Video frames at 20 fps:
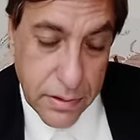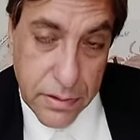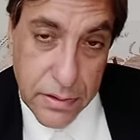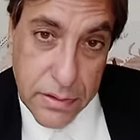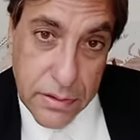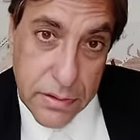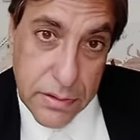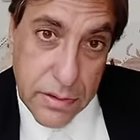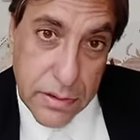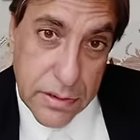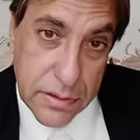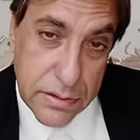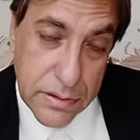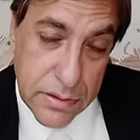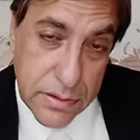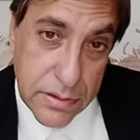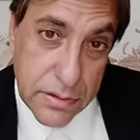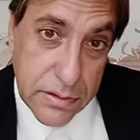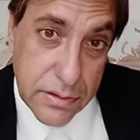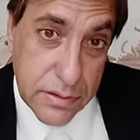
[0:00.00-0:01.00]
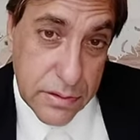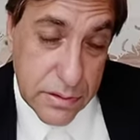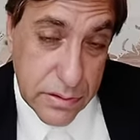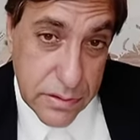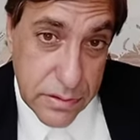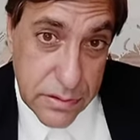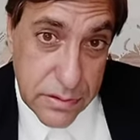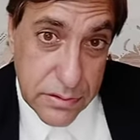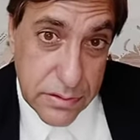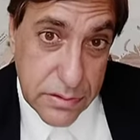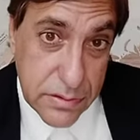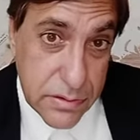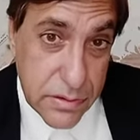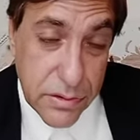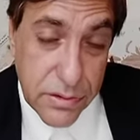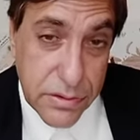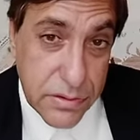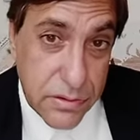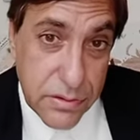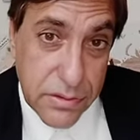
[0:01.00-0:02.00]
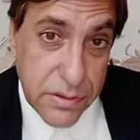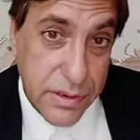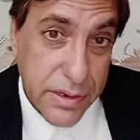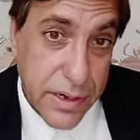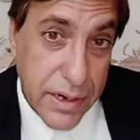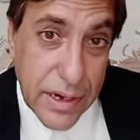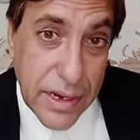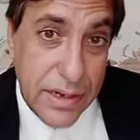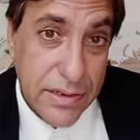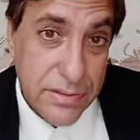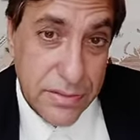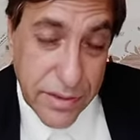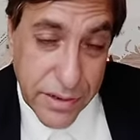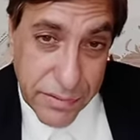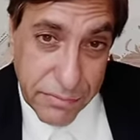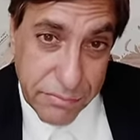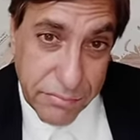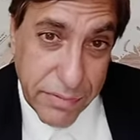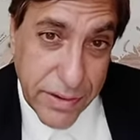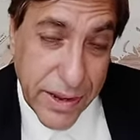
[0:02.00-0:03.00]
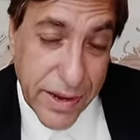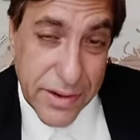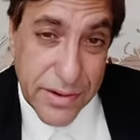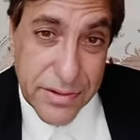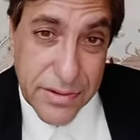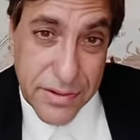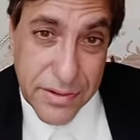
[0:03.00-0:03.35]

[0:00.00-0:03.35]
This, do you realize the impact, the